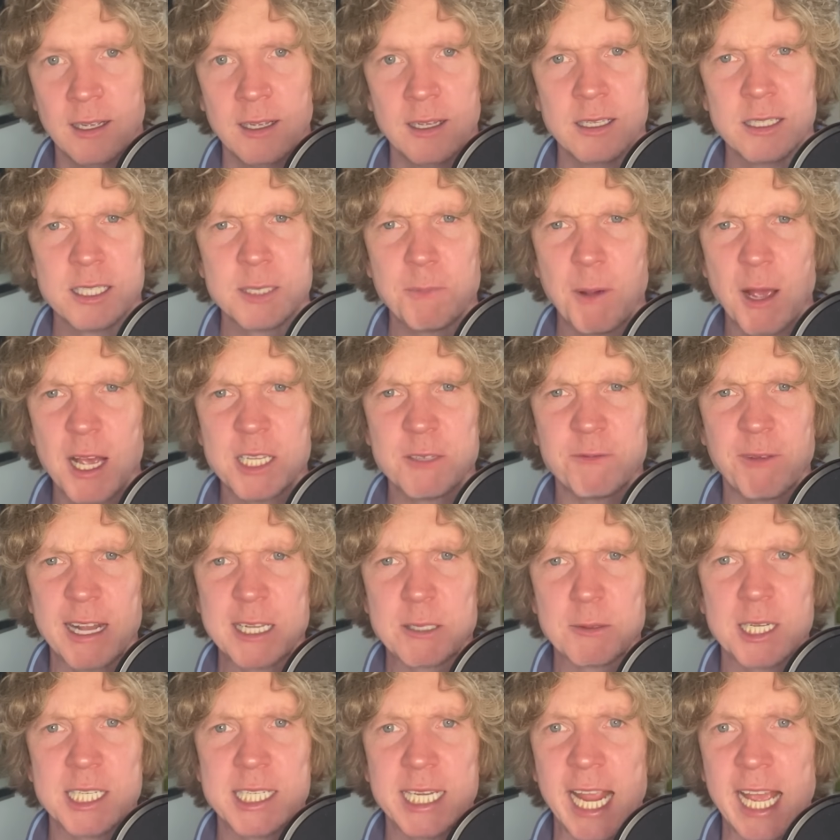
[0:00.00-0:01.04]
Spurs fans,
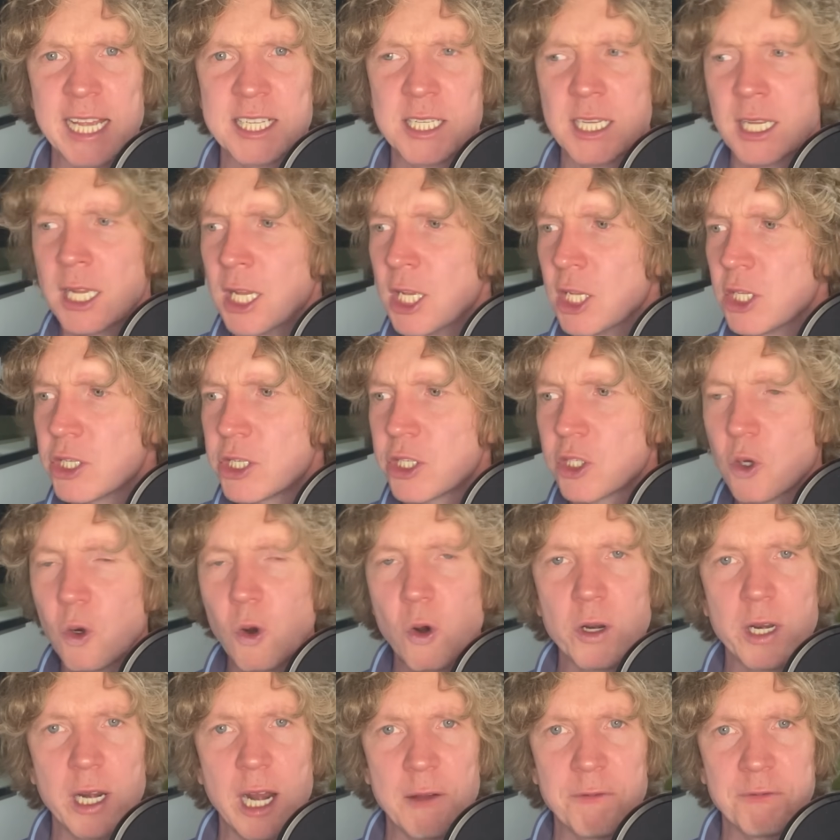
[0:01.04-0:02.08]
because he hasn't
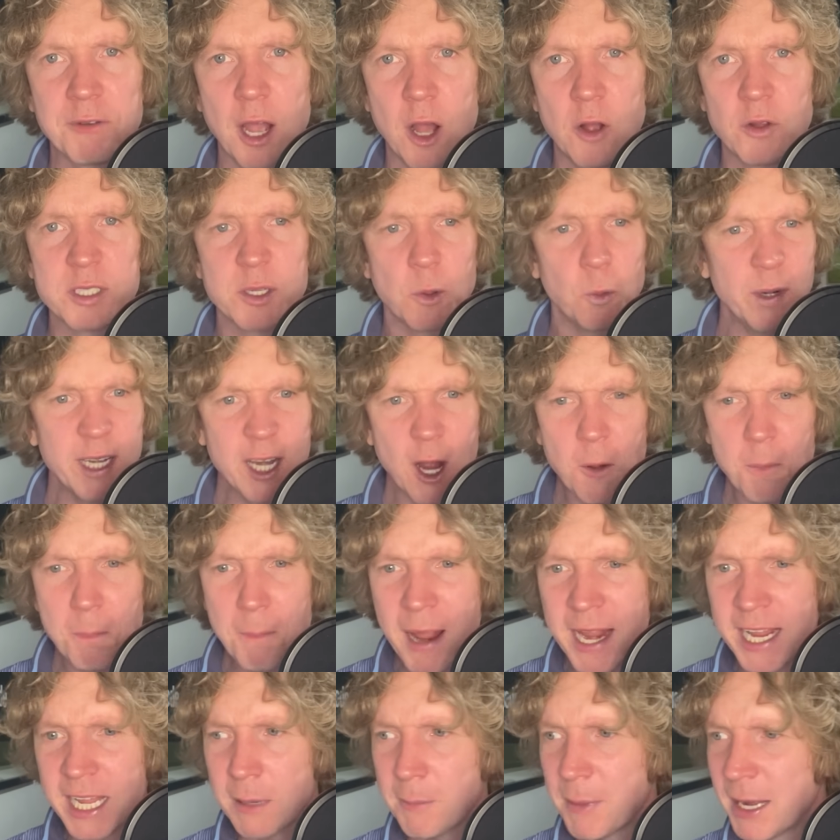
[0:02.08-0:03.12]
scored enough goals. We don't
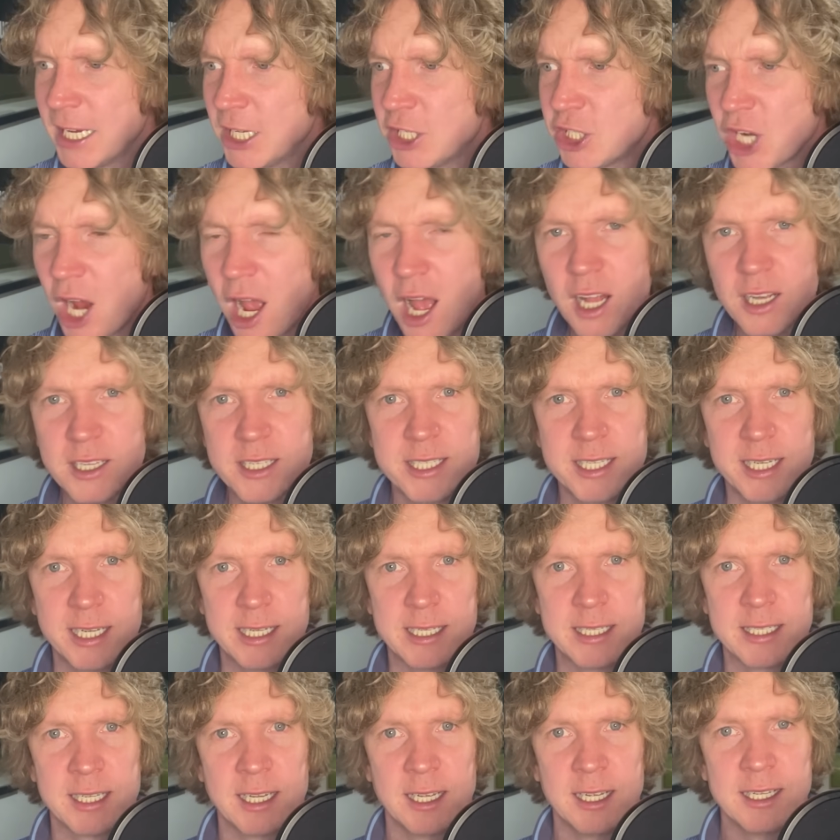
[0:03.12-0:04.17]
make him any
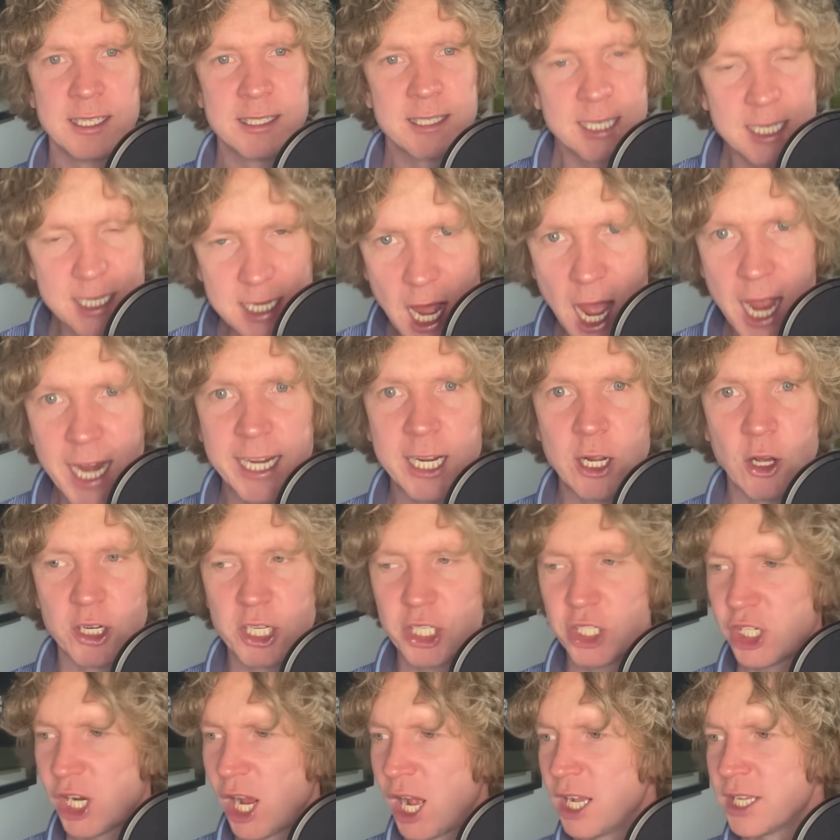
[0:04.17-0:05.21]
chances. Tonight he got a
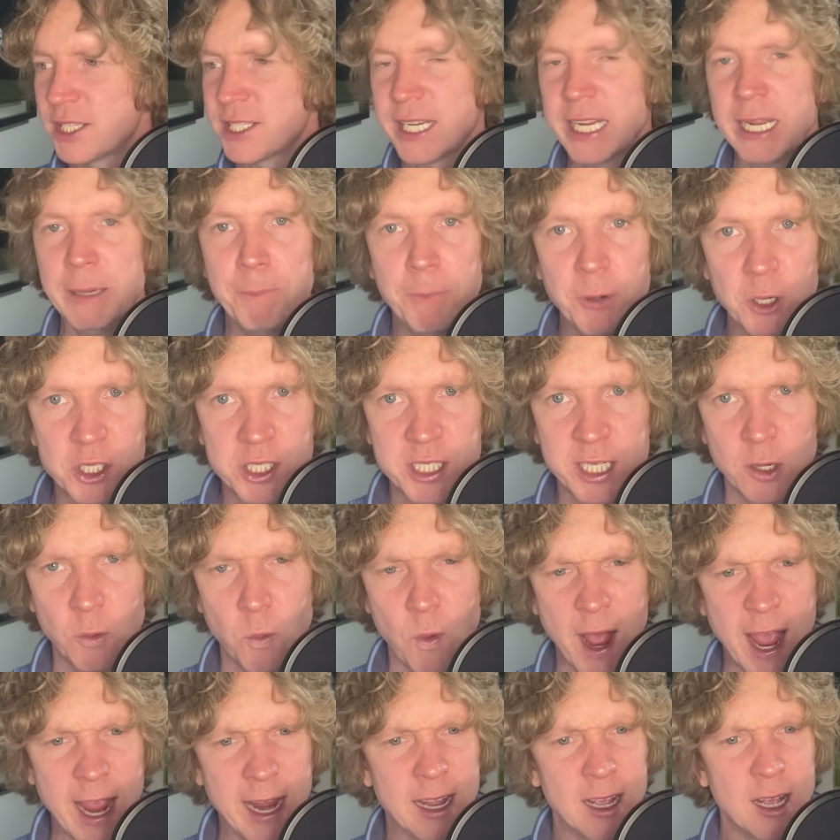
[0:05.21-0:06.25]
chance, he puts it
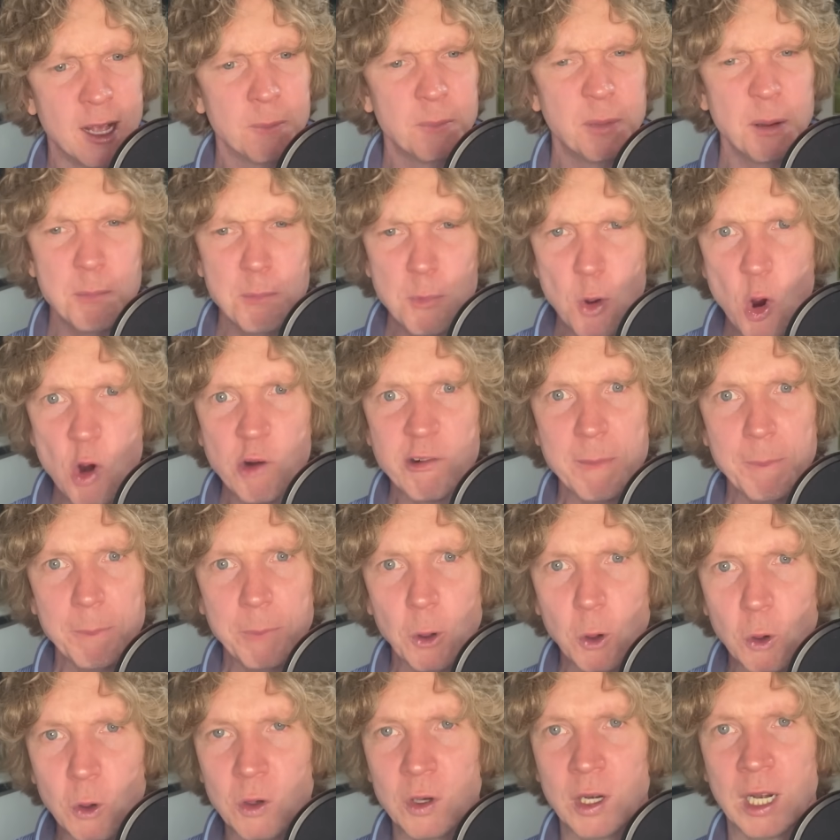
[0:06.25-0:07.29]
away. But more
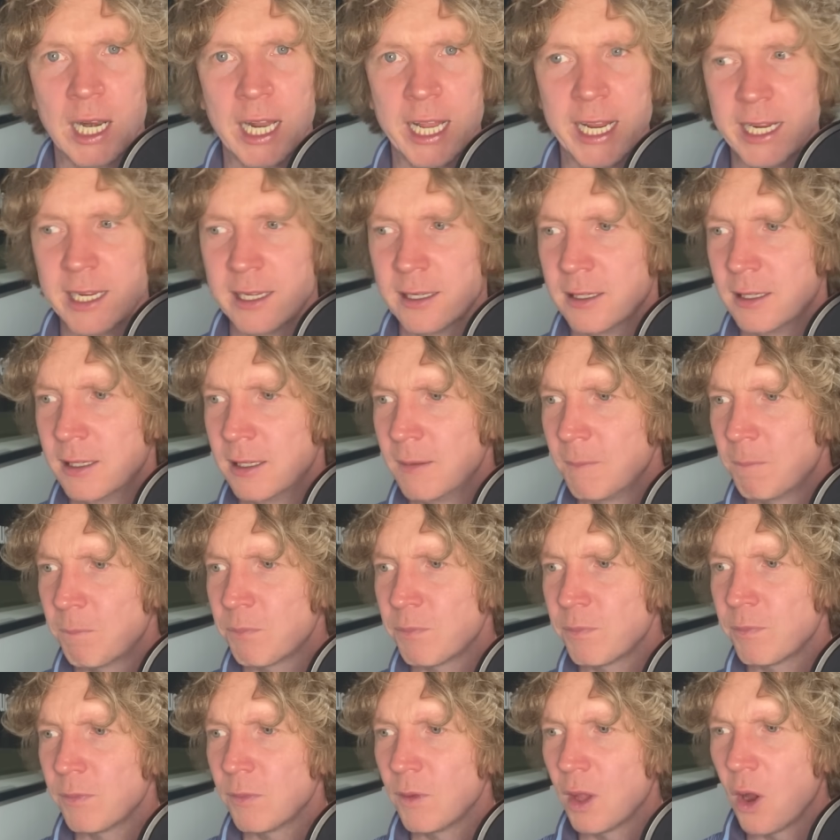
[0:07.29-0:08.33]
importantly,
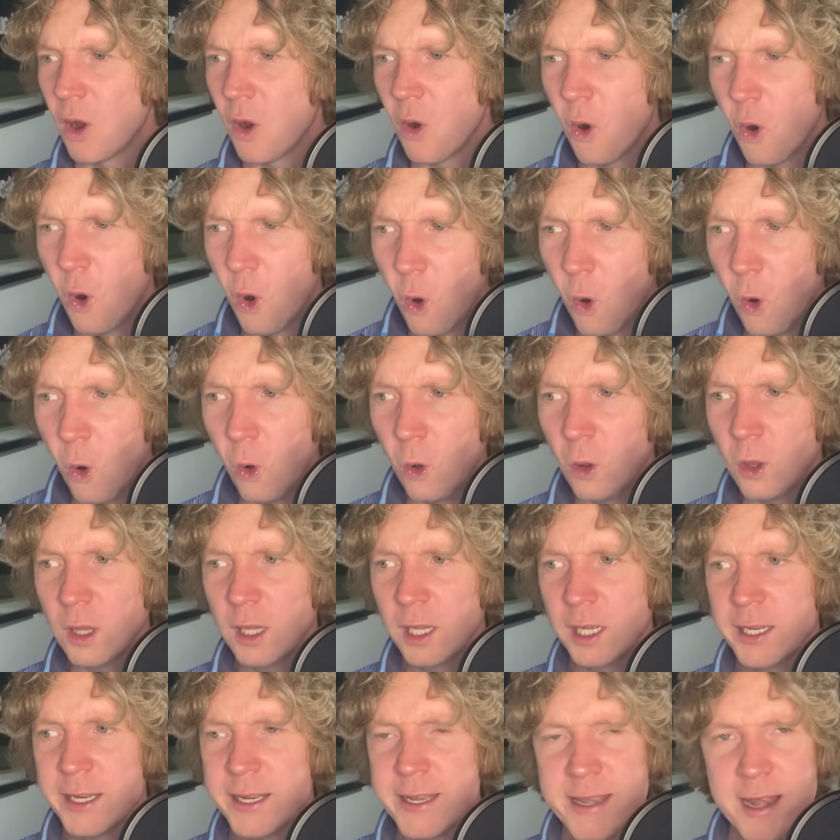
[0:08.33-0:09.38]

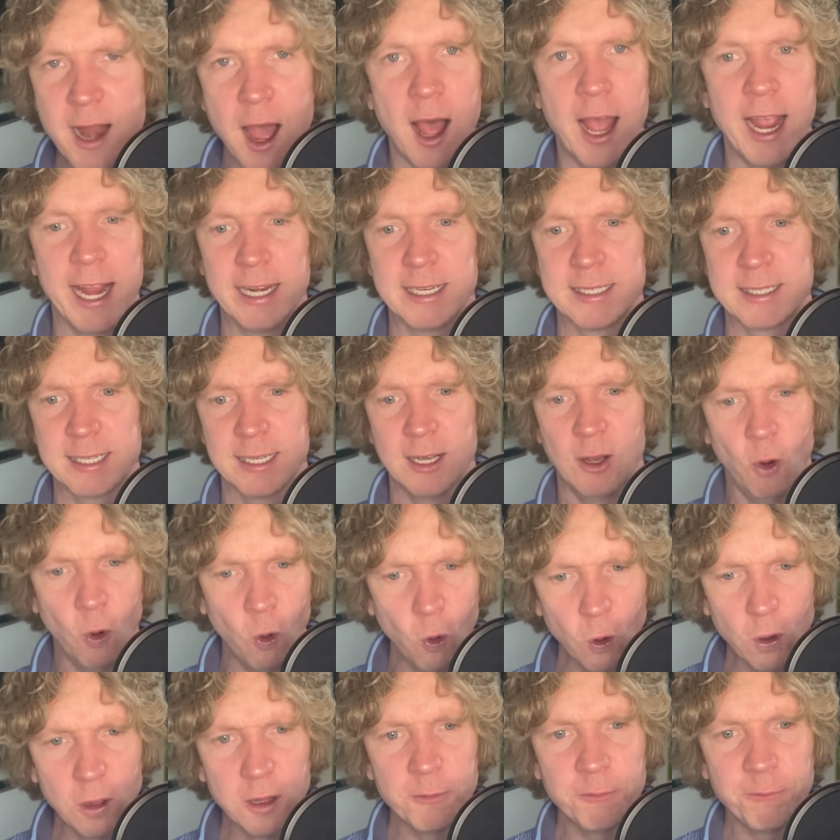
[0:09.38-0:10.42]
all night,
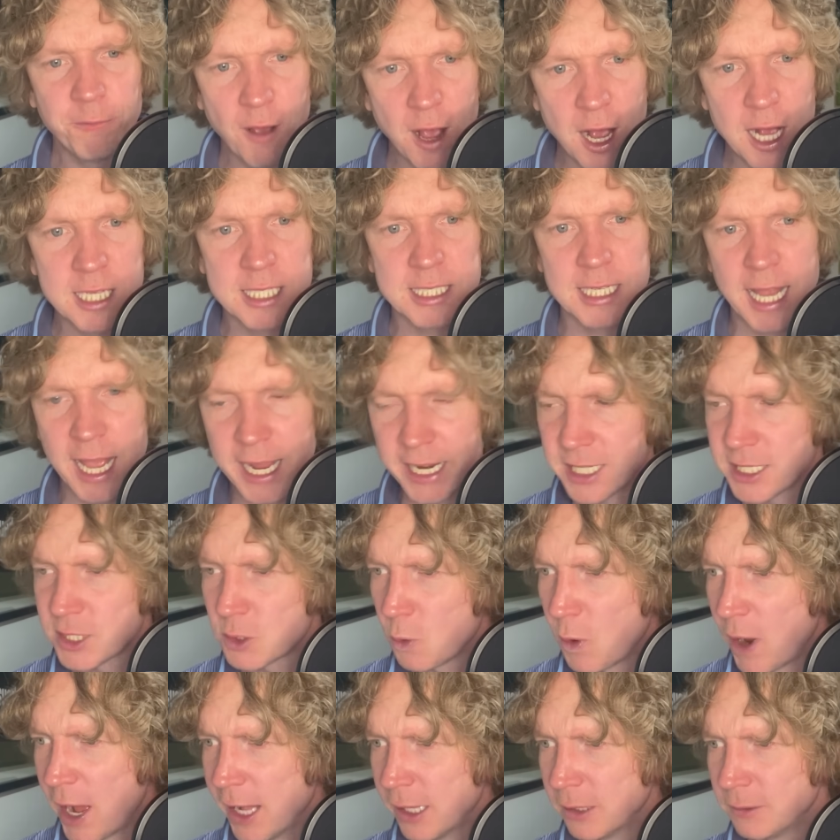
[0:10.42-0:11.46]
all the first leg as
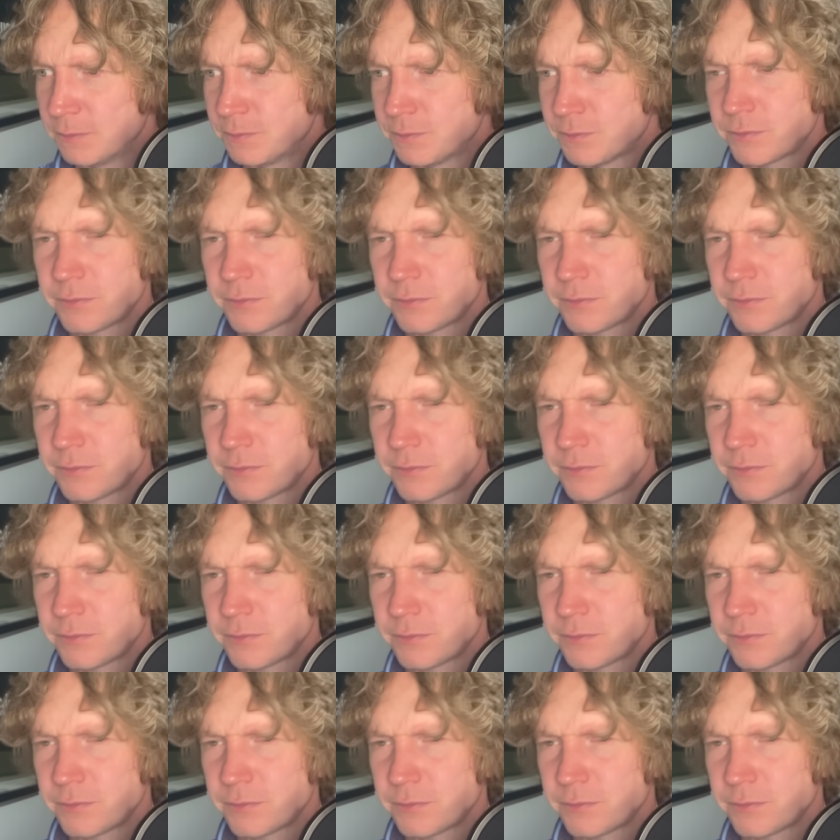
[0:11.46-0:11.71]
well,